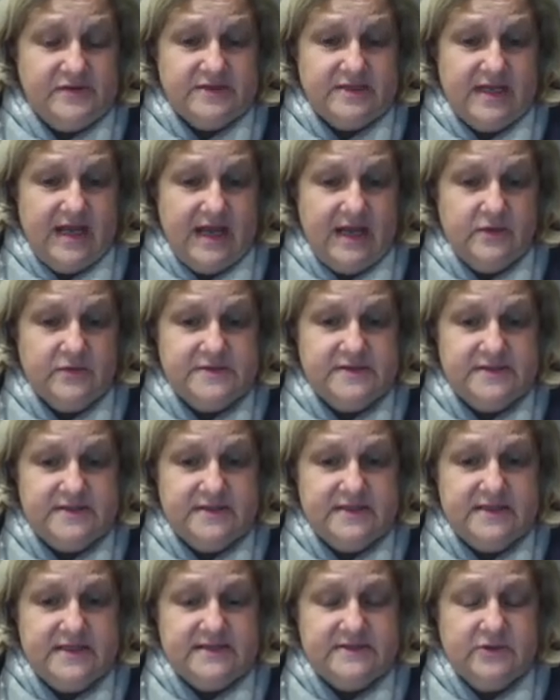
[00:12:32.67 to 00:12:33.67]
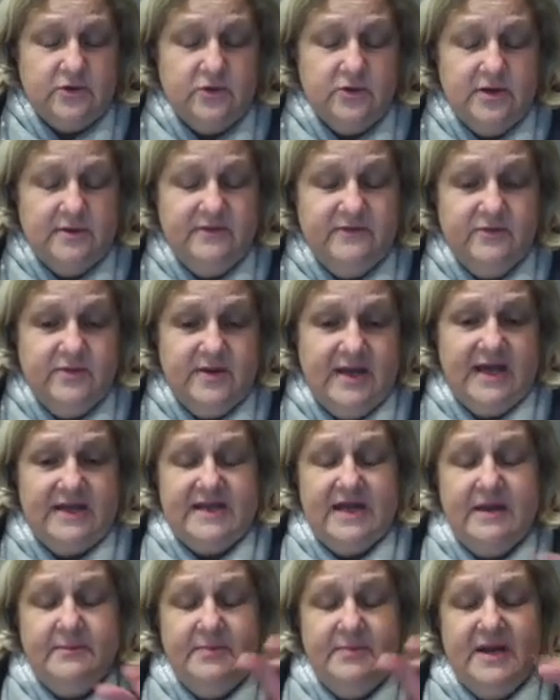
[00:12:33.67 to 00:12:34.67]
counters in this column if we had
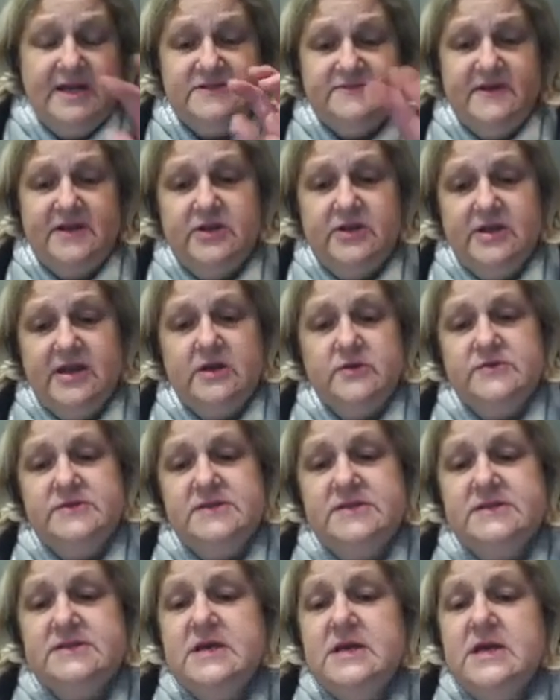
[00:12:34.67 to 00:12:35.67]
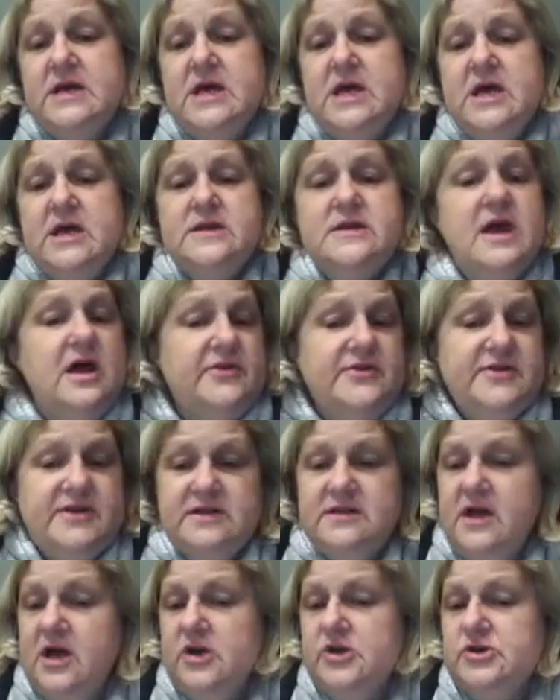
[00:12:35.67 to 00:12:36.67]
our place value counters. Nothing in the
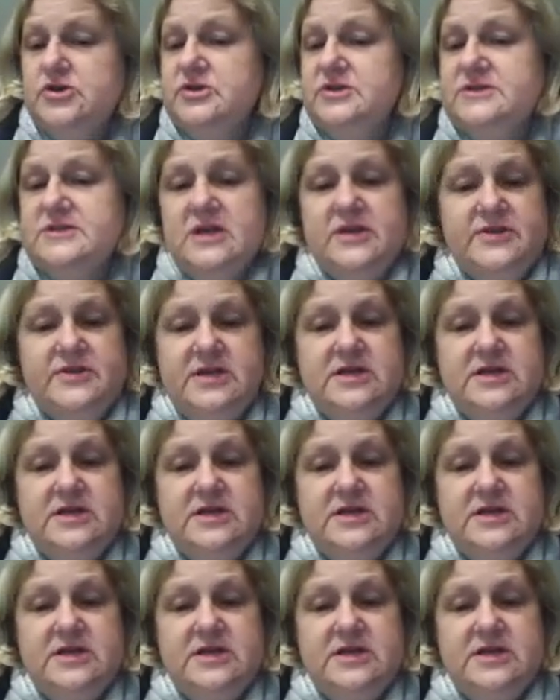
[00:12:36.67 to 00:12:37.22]
hundreds, nothing in the